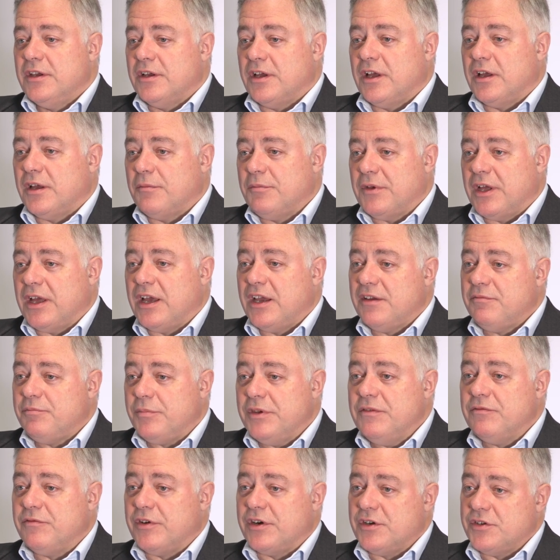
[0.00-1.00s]
I've
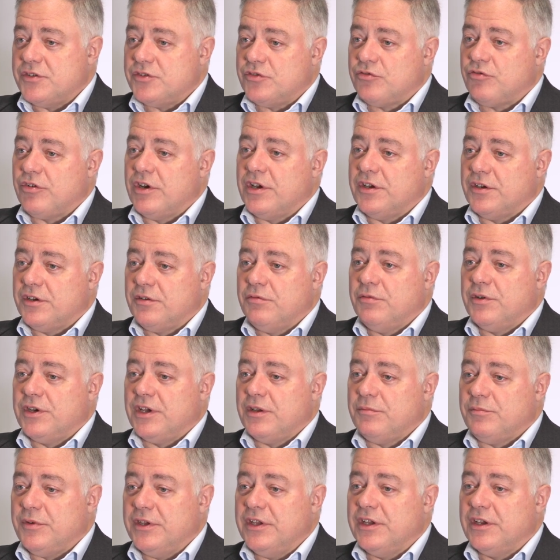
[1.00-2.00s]
been very struck when
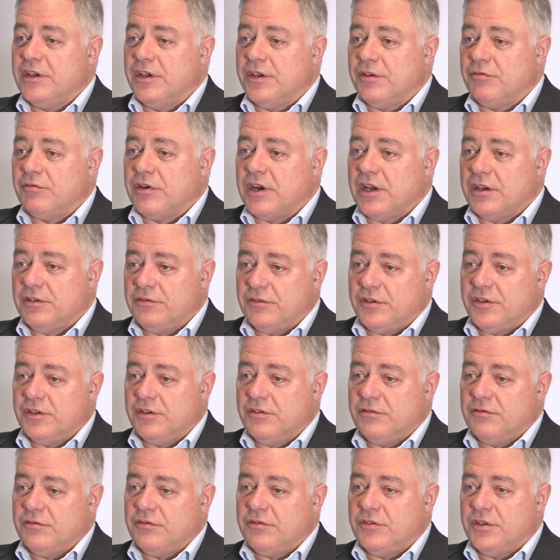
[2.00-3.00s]
I've been going around
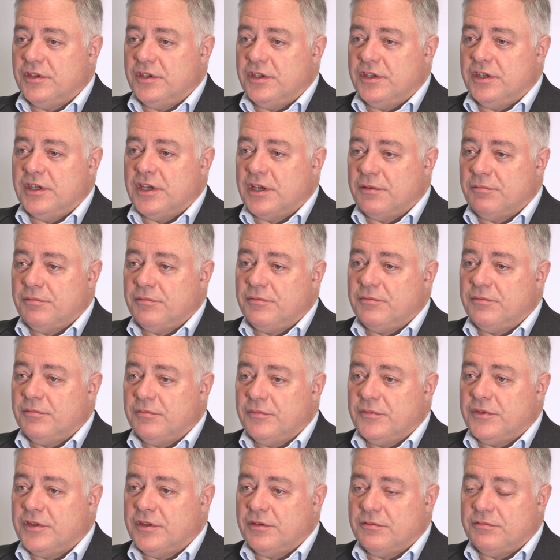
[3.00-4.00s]

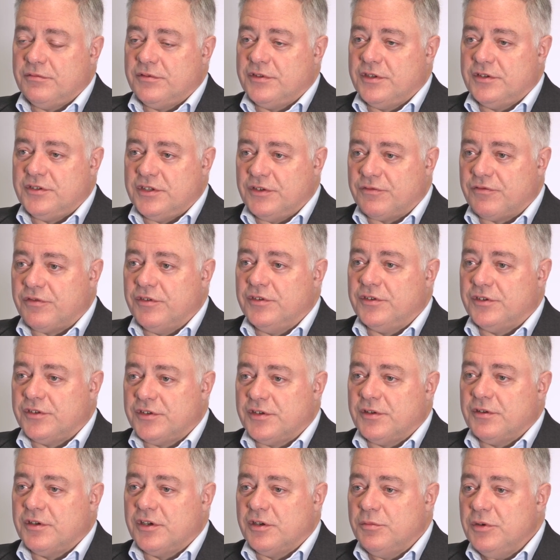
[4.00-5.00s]
the
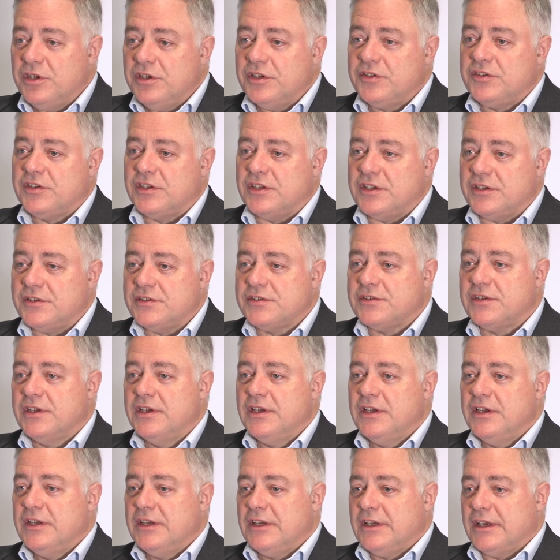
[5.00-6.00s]
different communities,
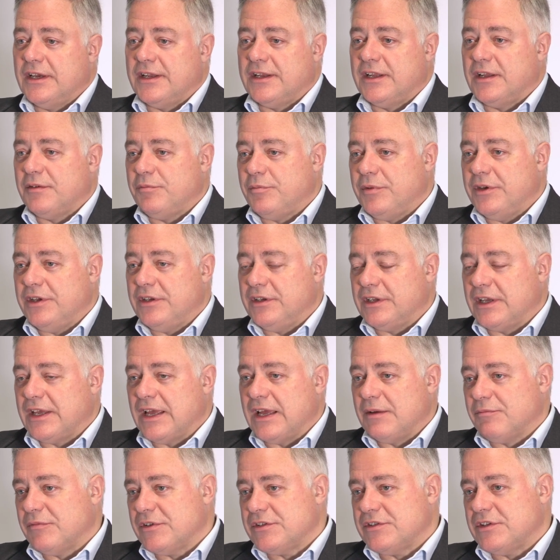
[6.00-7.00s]
and I've been
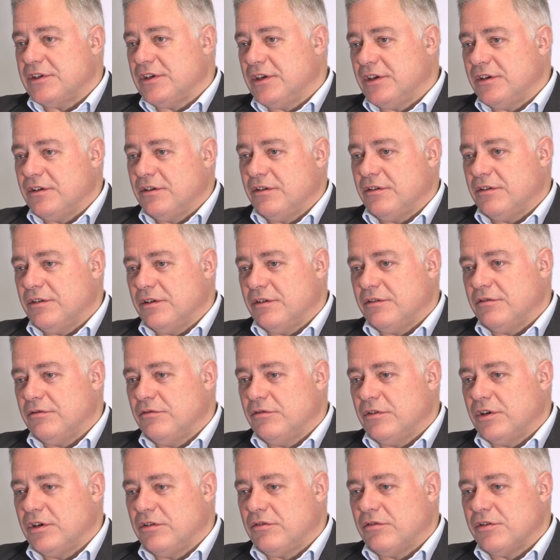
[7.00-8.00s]
canvassing
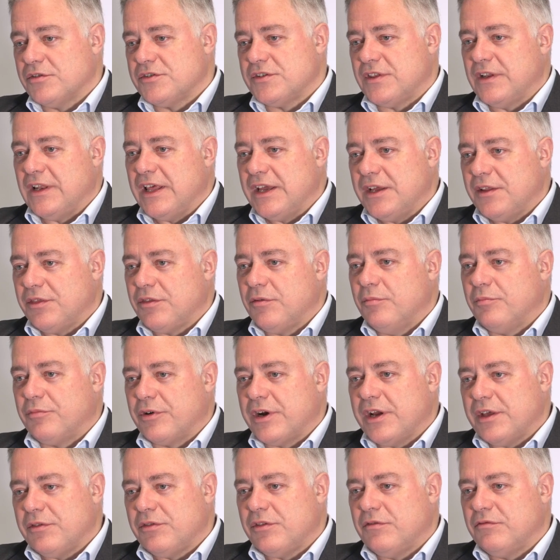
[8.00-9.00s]
across the length and
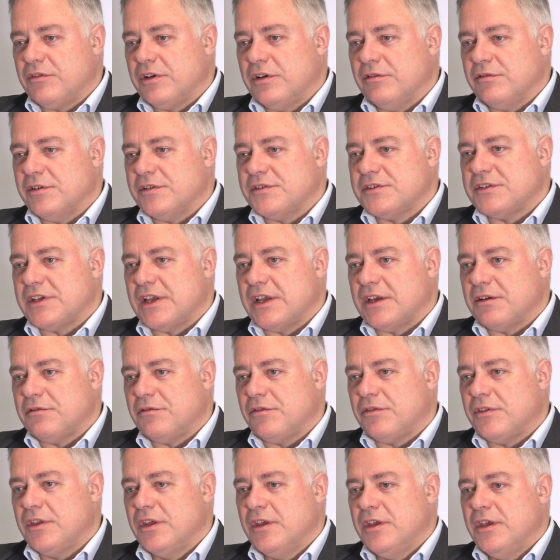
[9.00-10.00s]
breadth of Clwyd
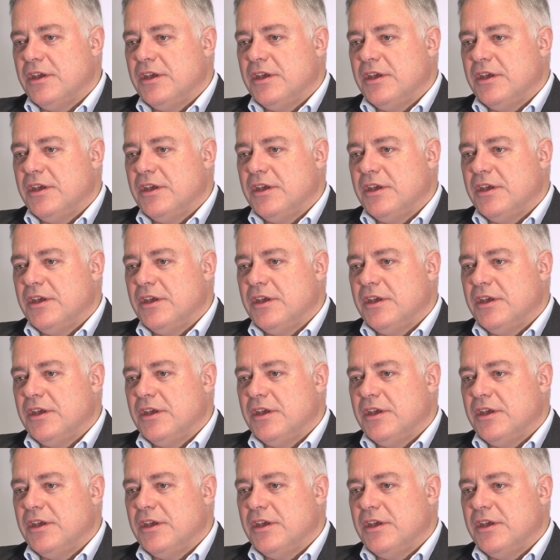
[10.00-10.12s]
South